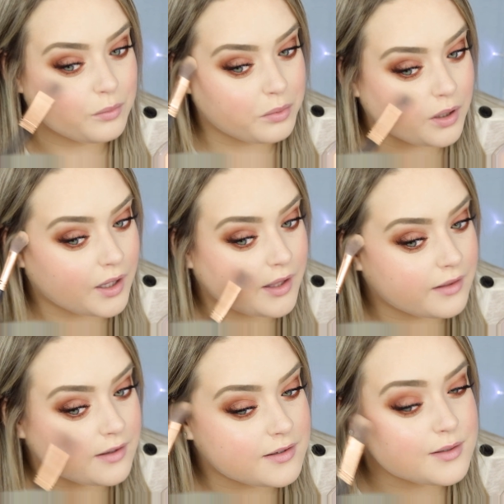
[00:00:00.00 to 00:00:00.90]
apply
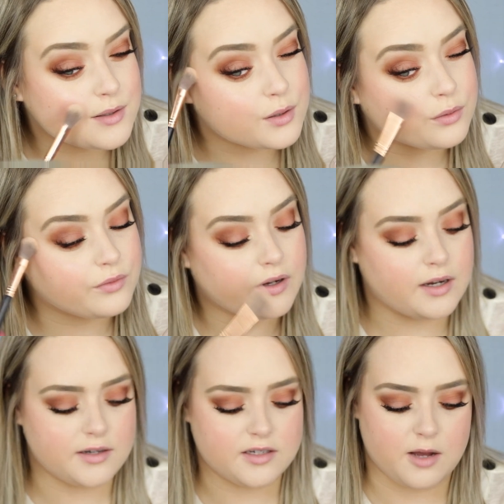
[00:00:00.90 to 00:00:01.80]
this
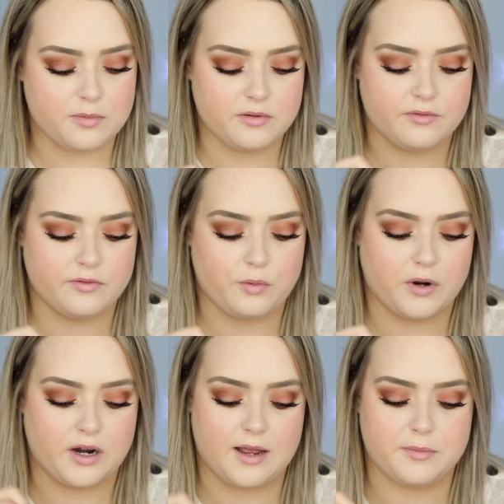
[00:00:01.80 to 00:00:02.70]
right on top of
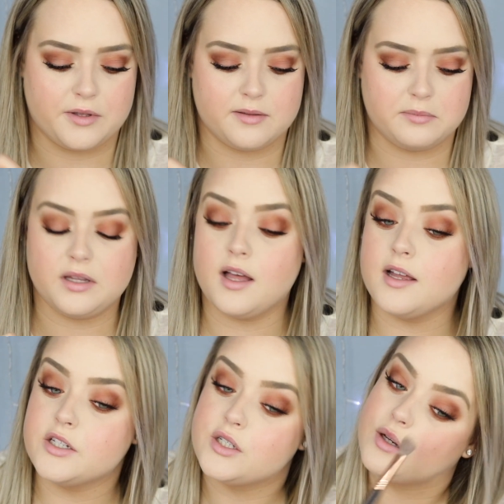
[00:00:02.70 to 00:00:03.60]
where I put the
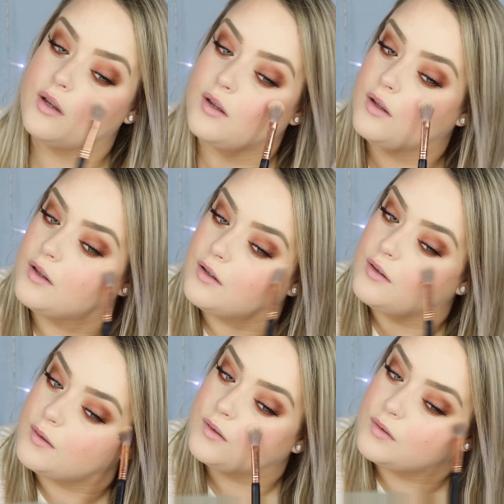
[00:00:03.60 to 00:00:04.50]
blush.
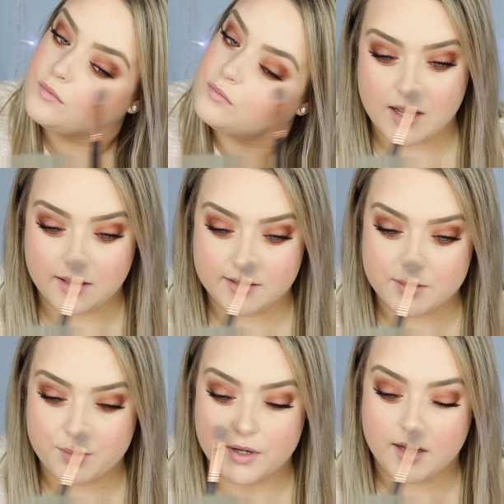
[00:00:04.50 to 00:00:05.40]
I like
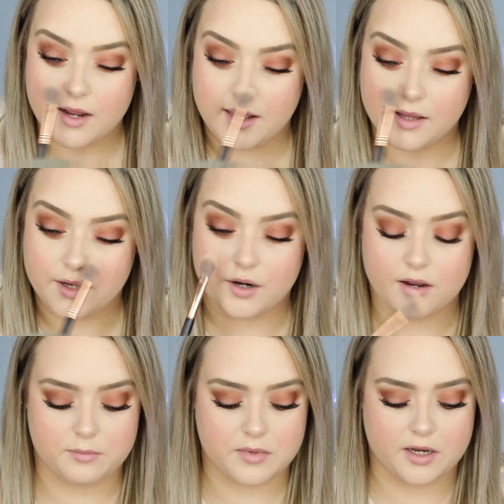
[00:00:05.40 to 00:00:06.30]
to put highlighter
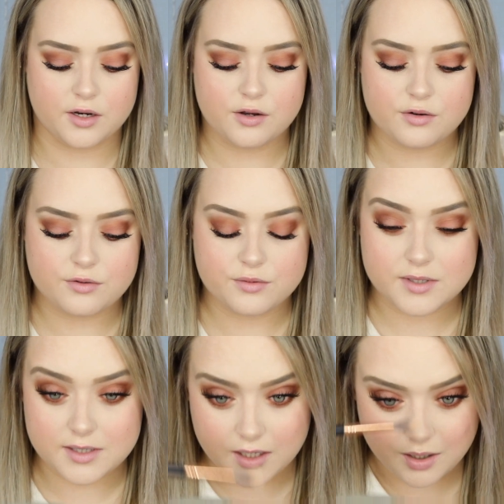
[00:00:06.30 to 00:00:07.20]
on my
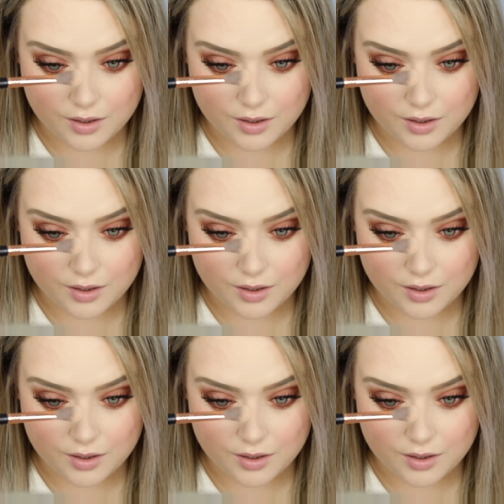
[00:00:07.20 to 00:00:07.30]
nose.